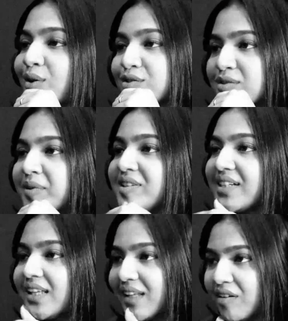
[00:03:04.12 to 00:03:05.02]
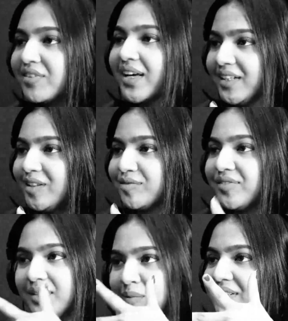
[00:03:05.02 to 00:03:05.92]
it's also because I love
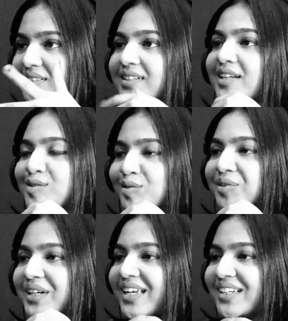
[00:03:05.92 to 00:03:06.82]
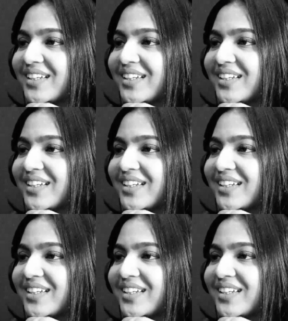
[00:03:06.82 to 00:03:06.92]
calligraphy. I mean, it's nice to look at.